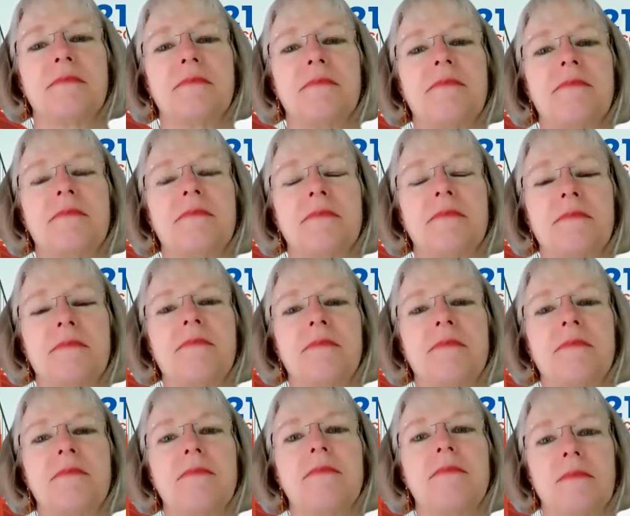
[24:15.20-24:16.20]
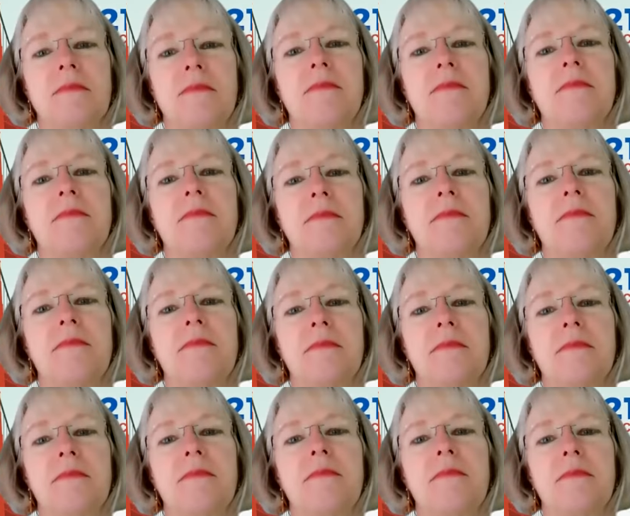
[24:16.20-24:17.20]

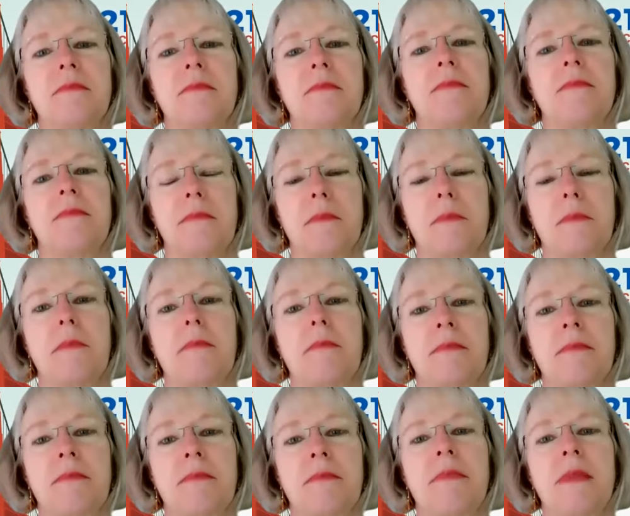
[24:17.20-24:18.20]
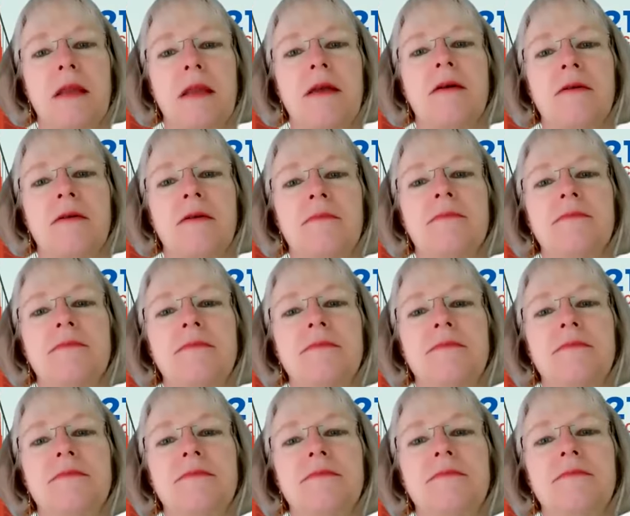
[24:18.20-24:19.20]

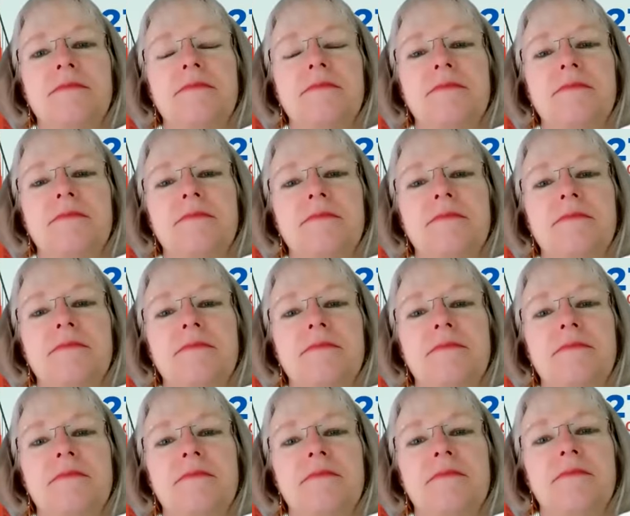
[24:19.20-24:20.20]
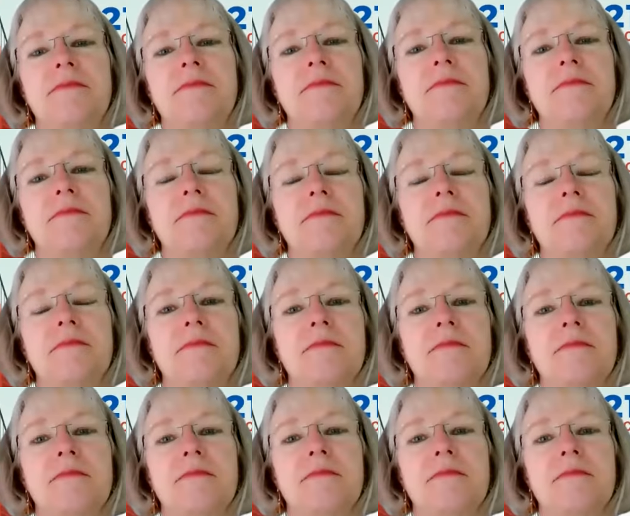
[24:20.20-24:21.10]
This person isn't speaking.